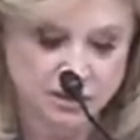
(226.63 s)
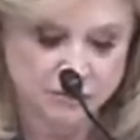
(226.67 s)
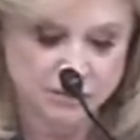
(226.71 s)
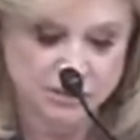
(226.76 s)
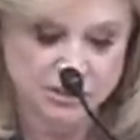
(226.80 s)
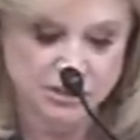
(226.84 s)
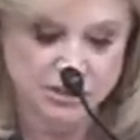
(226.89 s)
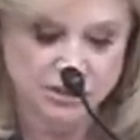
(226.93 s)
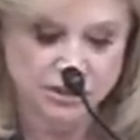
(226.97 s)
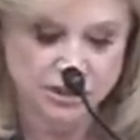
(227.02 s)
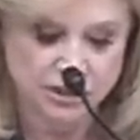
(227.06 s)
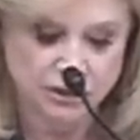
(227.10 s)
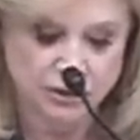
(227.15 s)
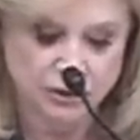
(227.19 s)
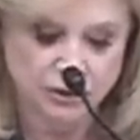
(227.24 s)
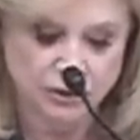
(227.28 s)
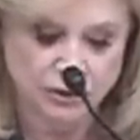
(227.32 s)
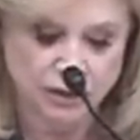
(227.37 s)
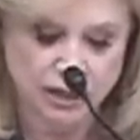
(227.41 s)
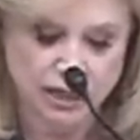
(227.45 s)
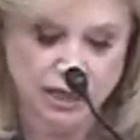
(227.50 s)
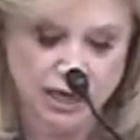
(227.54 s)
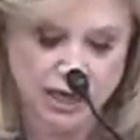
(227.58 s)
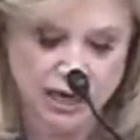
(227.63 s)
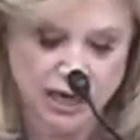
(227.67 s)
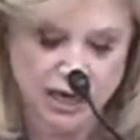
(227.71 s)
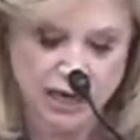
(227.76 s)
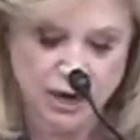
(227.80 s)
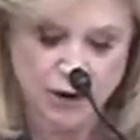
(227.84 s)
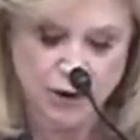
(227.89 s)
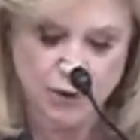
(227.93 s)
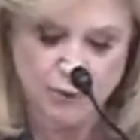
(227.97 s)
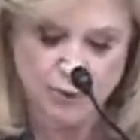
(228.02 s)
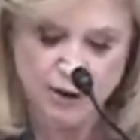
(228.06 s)
Mr. Killoy,
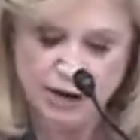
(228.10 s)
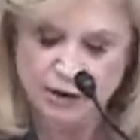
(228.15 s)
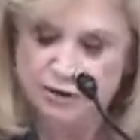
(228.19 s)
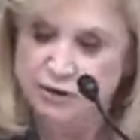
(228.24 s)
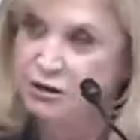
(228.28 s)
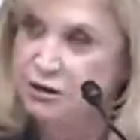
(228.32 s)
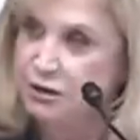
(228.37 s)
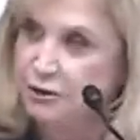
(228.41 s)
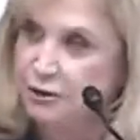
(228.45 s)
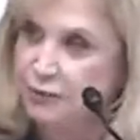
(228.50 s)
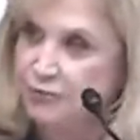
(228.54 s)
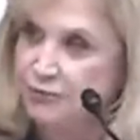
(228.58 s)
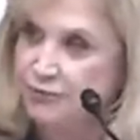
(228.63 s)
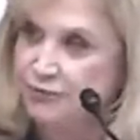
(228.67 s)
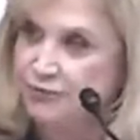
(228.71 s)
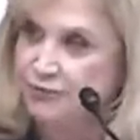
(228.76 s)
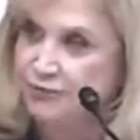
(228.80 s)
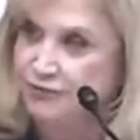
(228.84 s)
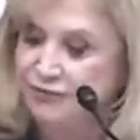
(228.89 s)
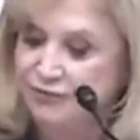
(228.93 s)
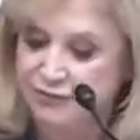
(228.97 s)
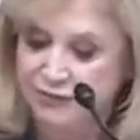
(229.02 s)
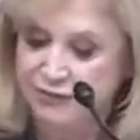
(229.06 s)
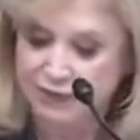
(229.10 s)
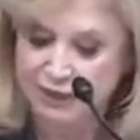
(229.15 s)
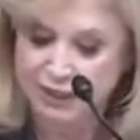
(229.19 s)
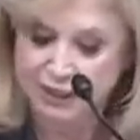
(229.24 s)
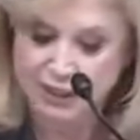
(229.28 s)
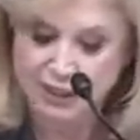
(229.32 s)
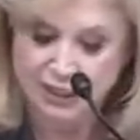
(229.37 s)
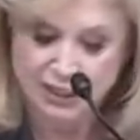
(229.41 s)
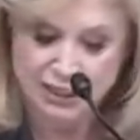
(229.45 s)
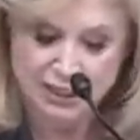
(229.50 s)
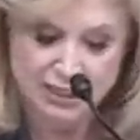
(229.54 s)
how about you?
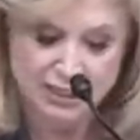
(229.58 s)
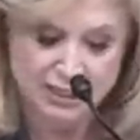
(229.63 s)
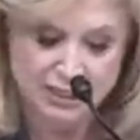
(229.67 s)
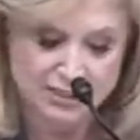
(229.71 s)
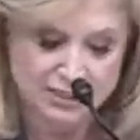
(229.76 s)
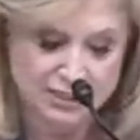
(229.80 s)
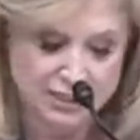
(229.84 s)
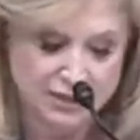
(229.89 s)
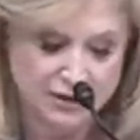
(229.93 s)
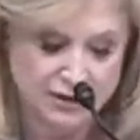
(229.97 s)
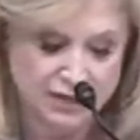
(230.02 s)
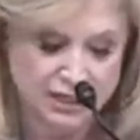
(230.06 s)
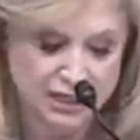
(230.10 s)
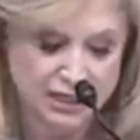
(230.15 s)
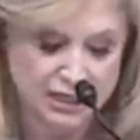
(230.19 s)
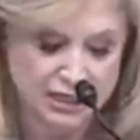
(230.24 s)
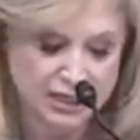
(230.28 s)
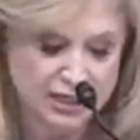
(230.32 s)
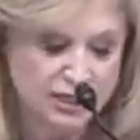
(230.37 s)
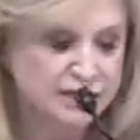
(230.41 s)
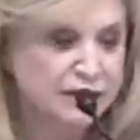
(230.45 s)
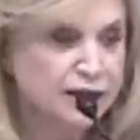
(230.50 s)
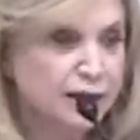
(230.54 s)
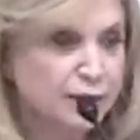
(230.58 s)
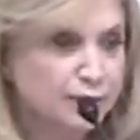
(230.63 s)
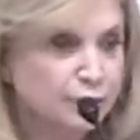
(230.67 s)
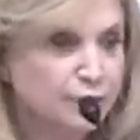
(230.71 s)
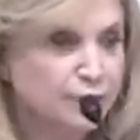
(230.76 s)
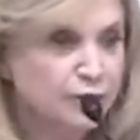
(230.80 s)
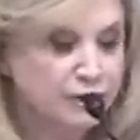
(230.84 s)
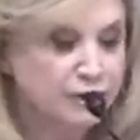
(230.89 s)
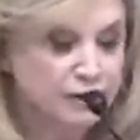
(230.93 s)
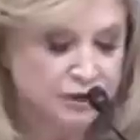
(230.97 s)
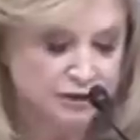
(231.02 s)
Is there any
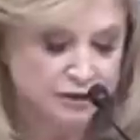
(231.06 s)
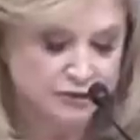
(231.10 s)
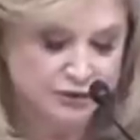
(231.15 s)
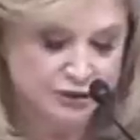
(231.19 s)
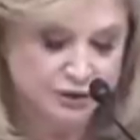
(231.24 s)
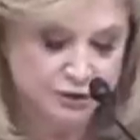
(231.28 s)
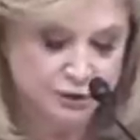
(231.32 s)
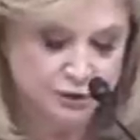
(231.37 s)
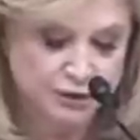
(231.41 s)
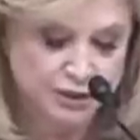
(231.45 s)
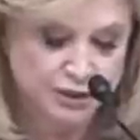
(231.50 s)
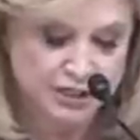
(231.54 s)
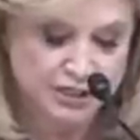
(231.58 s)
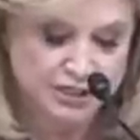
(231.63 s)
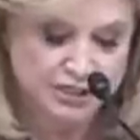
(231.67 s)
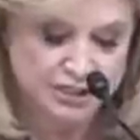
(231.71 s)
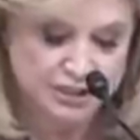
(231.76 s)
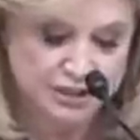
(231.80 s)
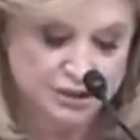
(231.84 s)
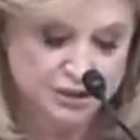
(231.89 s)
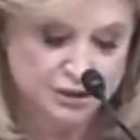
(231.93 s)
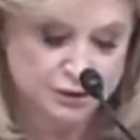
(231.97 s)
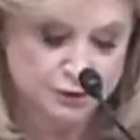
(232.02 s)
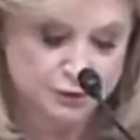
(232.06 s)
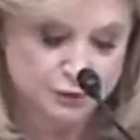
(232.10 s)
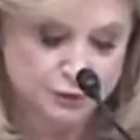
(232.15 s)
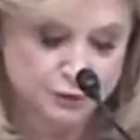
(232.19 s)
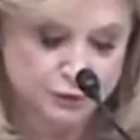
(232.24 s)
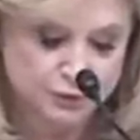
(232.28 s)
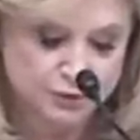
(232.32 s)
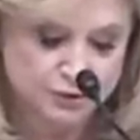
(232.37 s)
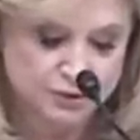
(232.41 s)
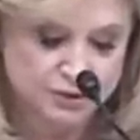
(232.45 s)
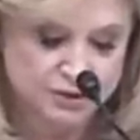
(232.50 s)
number of shootings in
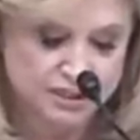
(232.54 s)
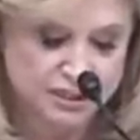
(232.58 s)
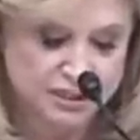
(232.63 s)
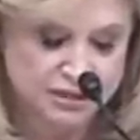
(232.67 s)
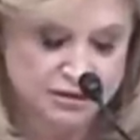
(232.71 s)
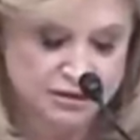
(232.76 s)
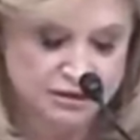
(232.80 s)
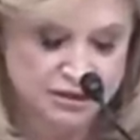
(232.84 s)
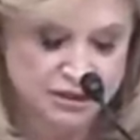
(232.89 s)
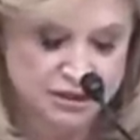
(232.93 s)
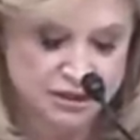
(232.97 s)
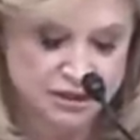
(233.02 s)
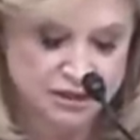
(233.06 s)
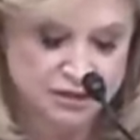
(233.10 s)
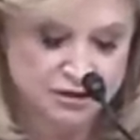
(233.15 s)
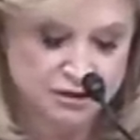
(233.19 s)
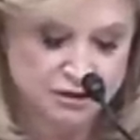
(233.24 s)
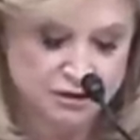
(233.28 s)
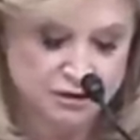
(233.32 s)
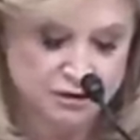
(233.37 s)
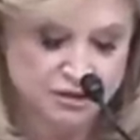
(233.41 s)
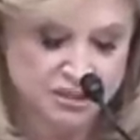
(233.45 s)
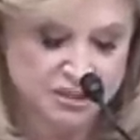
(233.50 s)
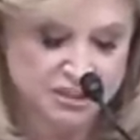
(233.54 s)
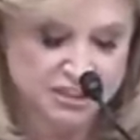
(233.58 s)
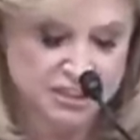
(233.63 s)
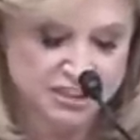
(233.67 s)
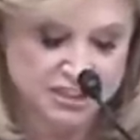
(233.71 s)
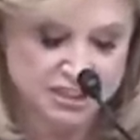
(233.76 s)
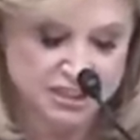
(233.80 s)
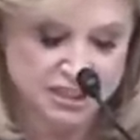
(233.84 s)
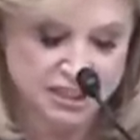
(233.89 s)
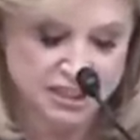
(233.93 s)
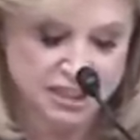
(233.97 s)
schools and churches and
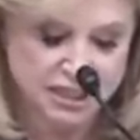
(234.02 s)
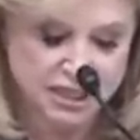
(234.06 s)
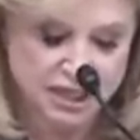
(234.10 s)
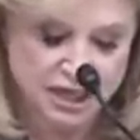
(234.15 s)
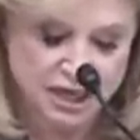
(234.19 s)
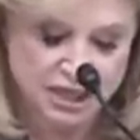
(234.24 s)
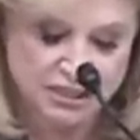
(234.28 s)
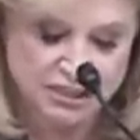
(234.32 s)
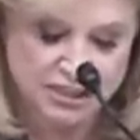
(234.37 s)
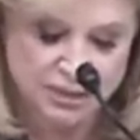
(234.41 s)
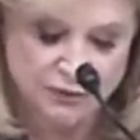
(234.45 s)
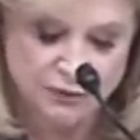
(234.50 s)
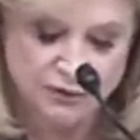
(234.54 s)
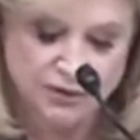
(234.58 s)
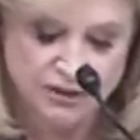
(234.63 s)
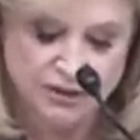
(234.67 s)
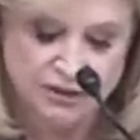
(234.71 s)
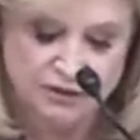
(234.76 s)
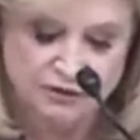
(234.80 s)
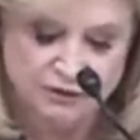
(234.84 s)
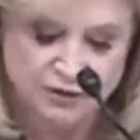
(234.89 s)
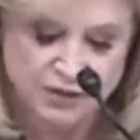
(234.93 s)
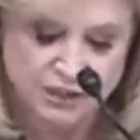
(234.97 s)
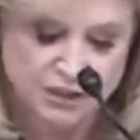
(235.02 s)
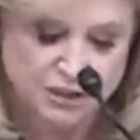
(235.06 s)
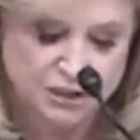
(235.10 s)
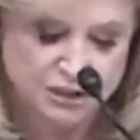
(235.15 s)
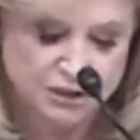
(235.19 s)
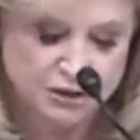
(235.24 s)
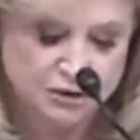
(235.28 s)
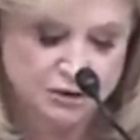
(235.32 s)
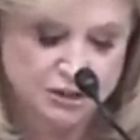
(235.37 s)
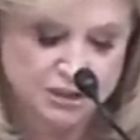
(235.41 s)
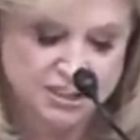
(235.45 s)
synagogues that would convince
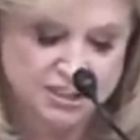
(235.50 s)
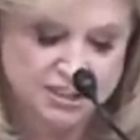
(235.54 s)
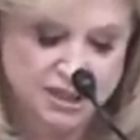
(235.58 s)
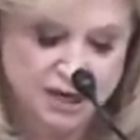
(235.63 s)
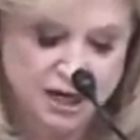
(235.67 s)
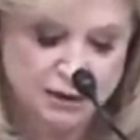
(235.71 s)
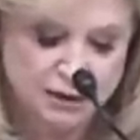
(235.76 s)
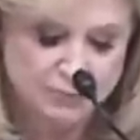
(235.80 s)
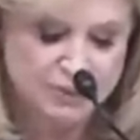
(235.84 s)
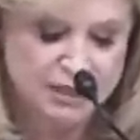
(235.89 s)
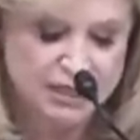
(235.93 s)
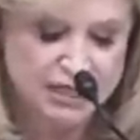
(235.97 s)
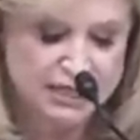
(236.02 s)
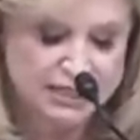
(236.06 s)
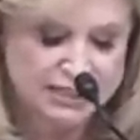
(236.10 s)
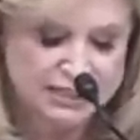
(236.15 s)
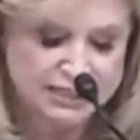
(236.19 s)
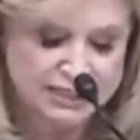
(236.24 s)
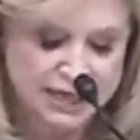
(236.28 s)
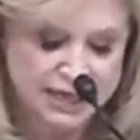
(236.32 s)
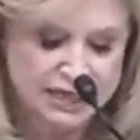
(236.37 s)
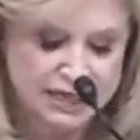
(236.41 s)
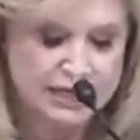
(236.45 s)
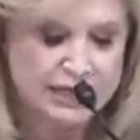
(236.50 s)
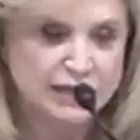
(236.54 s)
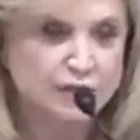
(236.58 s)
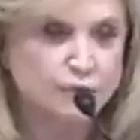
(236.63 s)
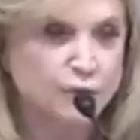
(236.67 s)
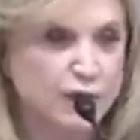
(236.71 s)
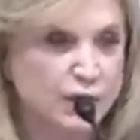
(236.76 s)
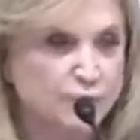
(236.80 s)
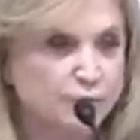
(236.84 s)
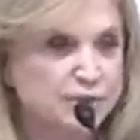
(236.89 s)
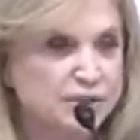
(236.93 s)
you to stop selling
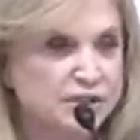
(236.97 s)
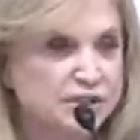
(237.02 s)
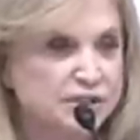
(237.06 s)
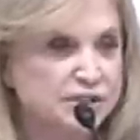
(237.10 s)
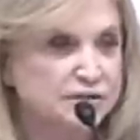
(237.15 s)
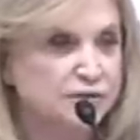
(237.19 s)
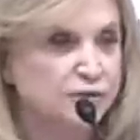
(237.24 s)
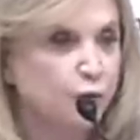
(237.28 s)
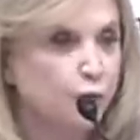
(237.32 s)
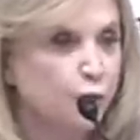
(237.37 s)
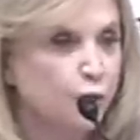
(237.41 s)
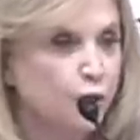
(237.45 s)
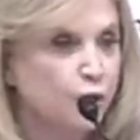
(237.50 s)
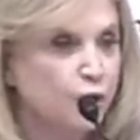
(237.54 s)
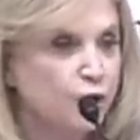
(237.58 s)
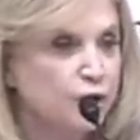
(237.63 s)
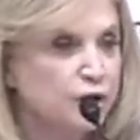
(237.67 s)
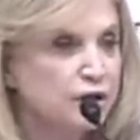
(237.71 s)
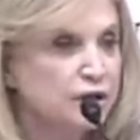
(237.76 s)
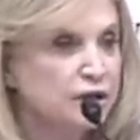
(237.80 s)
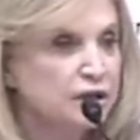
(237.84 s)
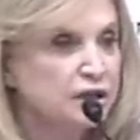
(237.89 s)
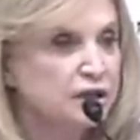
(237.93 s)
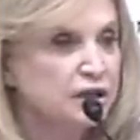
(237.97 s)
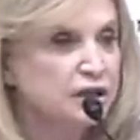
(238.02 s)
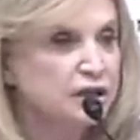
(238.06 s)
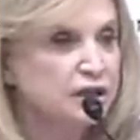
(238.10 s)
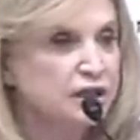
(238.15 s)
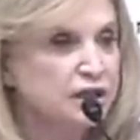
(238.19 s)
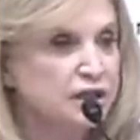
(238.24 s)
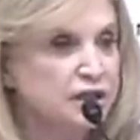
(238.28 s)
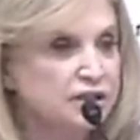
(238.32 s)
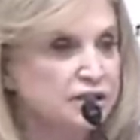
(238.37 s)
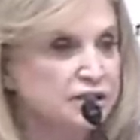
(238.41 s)
weapons of war
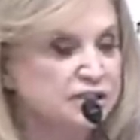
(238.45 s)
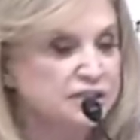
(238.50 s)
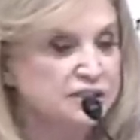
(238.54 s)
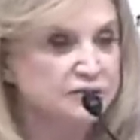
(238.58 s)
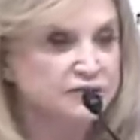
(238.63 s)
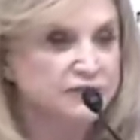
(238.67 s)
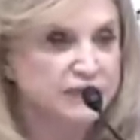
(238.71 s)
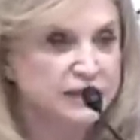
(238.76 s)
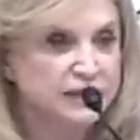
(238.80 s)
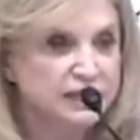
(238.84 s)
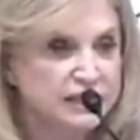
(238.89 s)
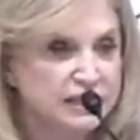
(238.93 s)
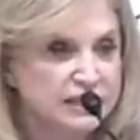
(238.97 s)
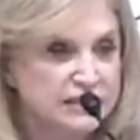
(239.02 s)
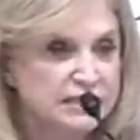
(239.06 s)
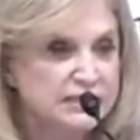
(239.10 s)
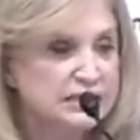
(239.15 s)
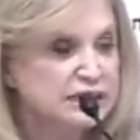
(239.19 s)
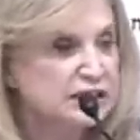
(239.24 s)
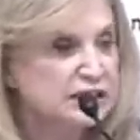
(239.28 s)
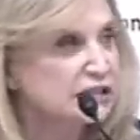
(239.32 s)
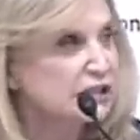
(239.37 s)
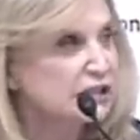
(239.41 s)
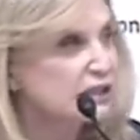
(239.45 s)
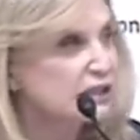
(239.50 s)
to civilians?